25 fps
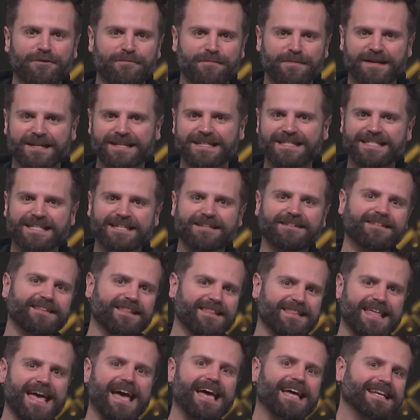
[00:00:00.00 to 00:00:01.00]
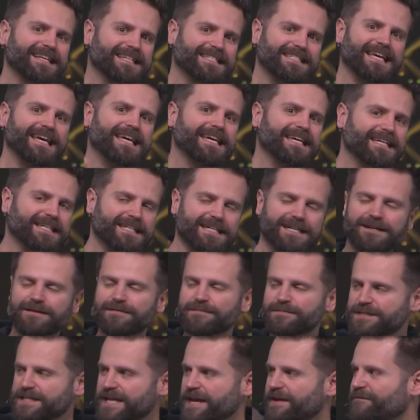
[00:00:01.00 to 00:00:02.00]
but until that day
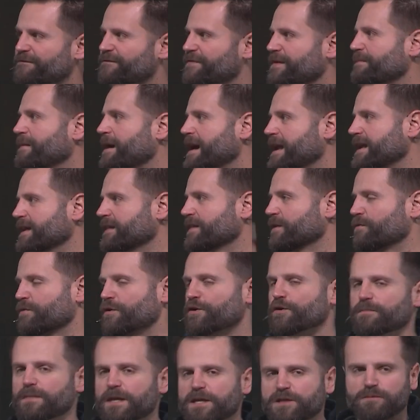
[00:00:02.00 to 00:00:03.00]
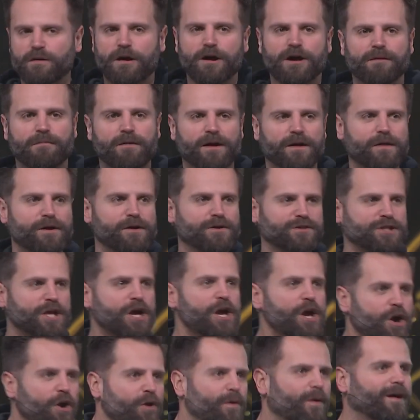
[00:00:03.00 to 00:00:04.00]
comes, everybody in the room, let's welcome all those
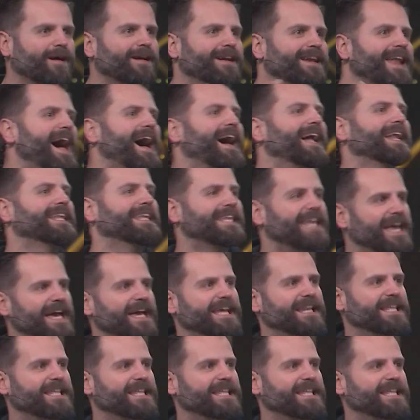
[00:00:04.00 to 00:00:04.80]
who are not yet